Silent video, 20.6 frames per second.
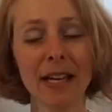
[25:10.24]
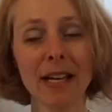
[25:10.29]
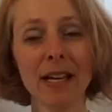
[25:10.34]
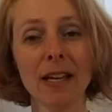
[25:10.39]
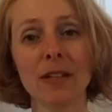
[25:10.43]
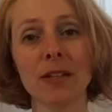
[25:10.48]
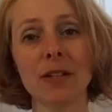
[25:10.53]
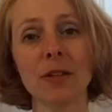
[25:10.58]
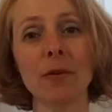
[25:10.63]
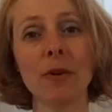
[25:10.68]

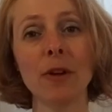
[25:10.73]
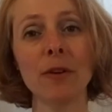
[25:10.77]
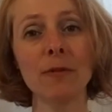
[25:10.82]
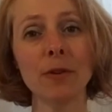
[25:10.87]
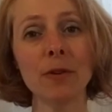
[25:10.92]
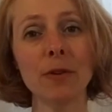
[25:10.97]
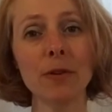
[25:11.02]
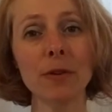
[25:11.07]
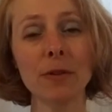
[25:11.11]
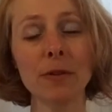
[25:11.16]
So if
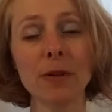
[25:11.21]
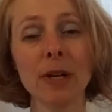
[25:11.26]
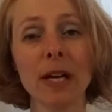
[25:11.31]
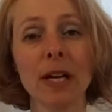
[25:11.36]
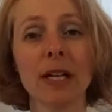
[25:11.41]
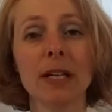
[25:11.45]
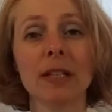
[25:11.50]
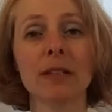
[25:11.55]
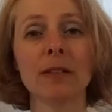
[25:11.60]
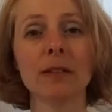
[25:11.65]
you're
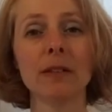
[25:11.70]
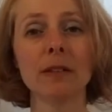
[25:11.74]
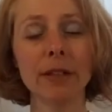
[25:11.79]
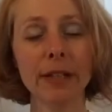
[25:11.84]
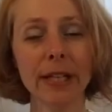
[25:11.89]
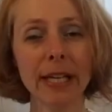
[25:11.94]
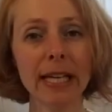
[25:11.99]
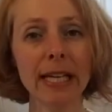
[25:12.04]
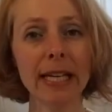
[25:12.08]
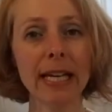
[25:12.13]

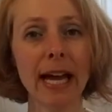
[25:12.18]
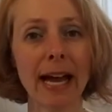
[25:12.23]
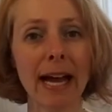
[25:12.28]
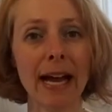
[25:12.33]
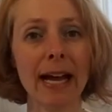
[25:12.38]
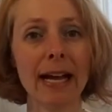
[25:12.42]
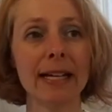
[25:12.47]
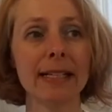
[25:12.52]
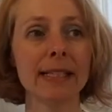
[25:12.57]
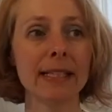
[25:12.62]
looking
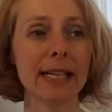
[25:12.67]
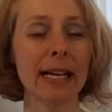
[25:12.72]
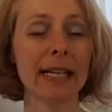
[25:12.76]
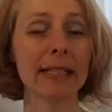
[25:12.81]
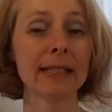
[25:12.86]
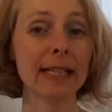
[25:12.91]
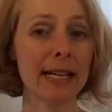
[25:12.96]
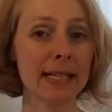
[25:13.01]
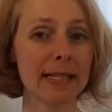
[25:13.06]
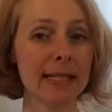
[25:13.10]
at a
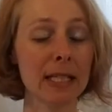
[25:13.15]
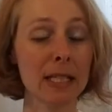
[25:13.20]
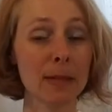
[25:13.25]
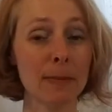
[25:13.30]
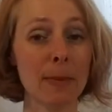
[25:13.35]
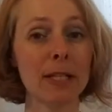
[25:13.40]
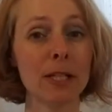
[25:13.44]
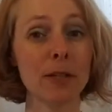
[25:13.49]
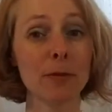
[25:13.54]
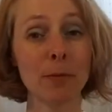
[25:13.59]
less
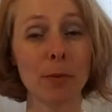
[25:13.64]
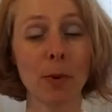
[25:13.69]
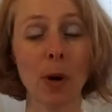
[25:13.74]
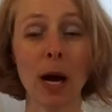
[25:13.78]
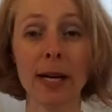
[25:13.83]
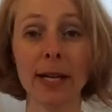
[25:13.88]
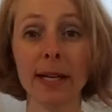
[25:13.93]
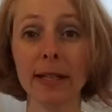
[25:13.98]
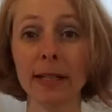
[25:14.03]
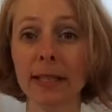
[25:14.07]
expensive
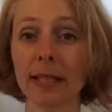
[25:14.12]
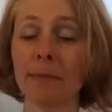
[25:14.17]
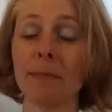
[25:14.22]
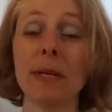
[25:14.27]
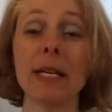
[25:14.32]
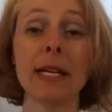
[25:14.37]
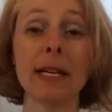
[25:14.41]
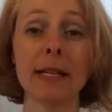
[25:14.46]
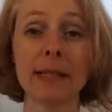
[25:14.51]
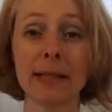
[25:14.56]
product
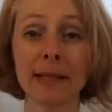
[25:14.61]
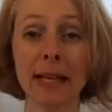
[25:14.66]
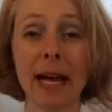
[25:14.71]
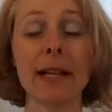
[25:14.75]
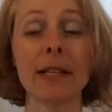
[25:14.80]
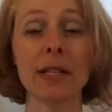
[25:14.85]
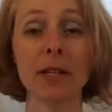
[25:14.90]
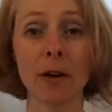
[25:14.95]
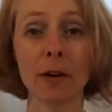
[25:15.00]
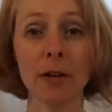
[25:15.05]
because
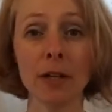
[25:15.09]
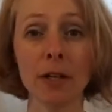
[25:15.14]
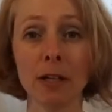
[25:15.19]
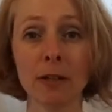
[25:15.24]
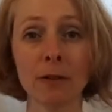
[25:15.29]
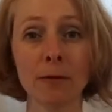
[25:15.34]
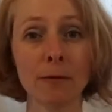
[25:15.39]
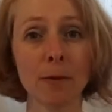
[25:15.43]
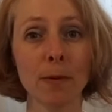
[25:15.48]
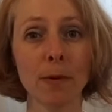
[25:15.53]
that's all you can
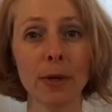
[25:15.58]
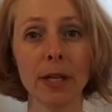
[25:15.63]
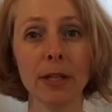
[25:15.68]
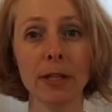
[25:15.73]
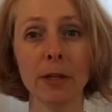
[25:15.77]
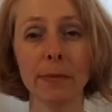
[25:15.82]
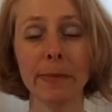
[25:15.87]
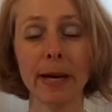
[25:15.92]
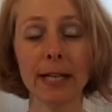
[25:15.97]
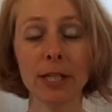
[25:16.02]
afford in
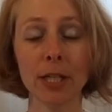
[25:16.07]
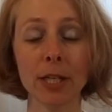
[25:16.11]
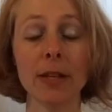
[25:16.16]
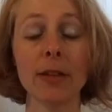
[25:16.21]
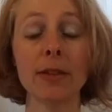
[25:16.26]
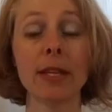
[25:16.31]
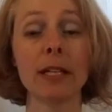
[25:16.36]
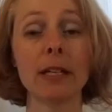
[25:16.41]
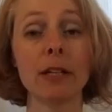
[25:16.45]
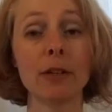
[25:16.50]
your budget,
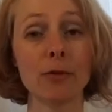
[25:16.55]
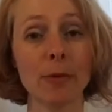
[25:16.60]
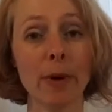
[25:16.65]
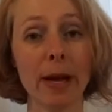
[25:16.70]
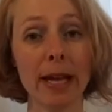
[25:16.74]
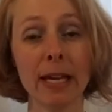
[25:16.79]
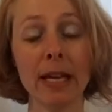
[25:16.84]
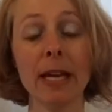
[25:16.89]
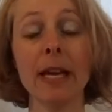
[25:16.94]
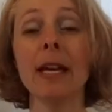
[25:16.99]
then
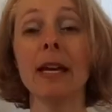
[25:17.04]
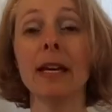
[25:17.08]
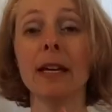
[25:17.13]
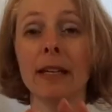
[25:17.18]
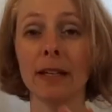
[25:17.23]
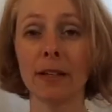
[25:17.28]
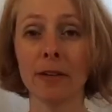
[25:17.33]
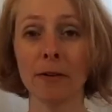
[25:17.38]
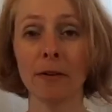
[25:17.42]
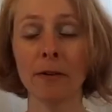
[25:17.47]
great.
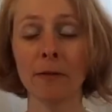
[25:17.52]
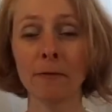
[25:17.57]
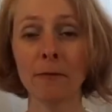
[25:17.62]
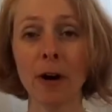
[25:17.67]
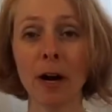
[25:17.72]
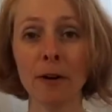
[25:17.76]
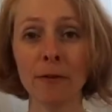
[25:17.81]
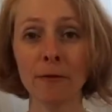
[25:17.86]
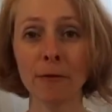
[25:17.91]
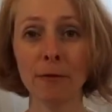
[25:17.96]
You know, a
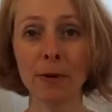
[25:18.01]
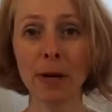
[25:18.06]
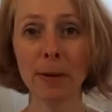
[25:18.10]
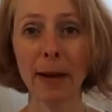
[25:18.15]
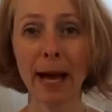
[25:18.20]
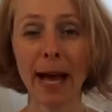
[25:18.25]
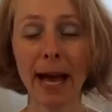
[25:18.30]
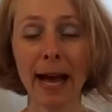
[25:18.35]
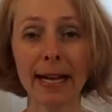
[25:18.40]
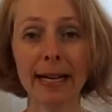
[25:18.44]
far infrared
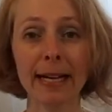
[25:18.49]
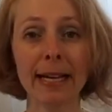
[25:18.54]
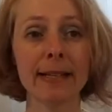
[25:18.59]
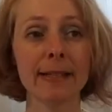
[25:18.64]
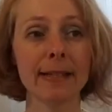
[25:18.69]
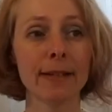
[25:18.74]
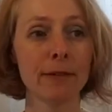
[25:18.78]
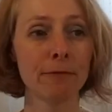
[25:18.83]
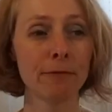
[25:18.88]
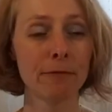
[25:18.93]
pad is
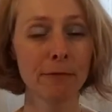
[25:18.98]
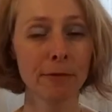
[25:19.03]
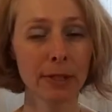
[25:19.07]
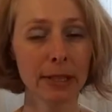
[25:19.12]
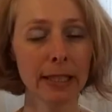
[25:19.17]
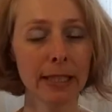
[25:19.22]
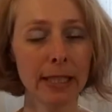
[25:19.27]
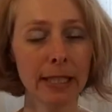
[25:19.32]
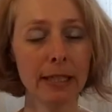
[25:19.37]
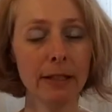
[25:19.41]
a
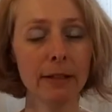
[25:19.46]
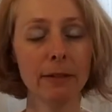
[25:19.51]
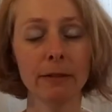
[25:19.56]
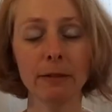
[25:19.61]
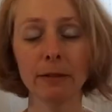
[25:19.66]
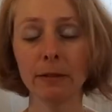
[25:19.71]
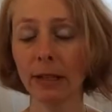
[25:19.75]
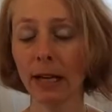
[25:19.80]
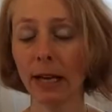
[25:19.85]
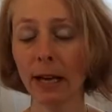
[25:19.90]
really
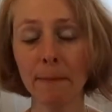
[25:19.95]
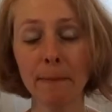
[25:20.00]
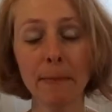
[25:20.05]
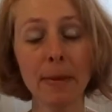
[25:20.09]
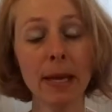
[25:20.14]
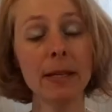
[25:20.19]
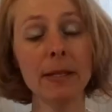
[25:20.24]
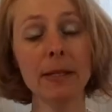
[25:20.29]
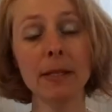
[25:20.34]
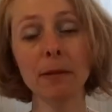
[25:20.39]

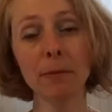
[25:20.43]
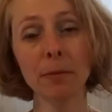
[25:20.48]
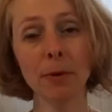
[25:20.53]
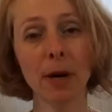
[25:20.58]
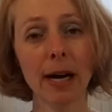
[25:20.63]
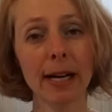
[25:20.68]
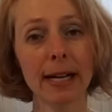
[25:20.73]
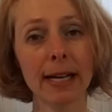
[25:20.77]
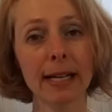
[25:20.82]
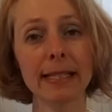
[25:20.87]
amazing
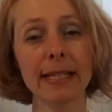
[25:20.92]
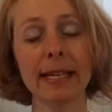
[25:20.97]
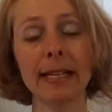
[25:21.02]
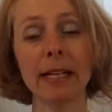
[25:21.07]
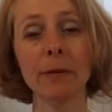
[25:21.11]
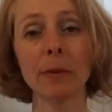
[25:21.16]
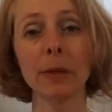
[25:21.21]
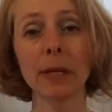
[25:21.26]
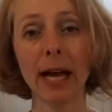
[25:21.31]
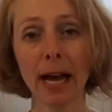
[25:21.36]
product and
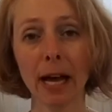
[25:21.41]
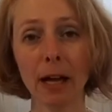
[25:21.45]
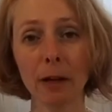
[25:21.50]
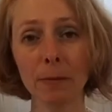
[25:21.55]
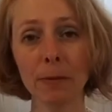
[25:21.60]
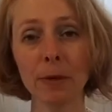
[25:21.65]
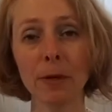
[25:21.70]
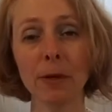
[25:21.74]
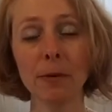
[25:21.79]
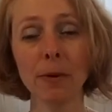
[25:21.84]
it will
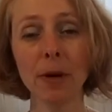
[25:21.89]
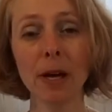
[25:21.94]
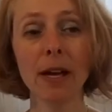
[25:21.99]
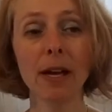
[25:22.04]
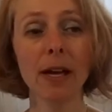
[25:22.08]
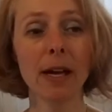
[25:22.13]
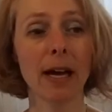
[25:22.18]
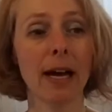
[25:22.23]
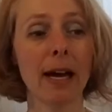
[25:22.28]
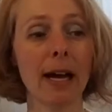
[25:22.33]
help you,
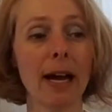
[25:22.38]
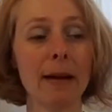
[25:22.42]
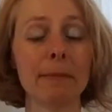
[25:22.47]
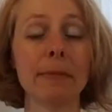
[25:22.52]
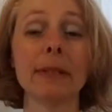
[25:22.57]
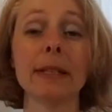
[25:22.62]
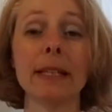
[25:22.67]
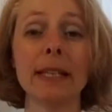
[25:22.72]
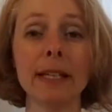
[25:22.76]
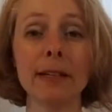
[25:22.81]
I
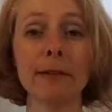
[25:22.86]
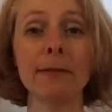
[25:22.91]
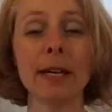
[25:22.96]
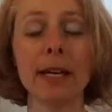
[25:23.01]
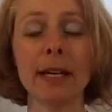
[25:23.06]
believe,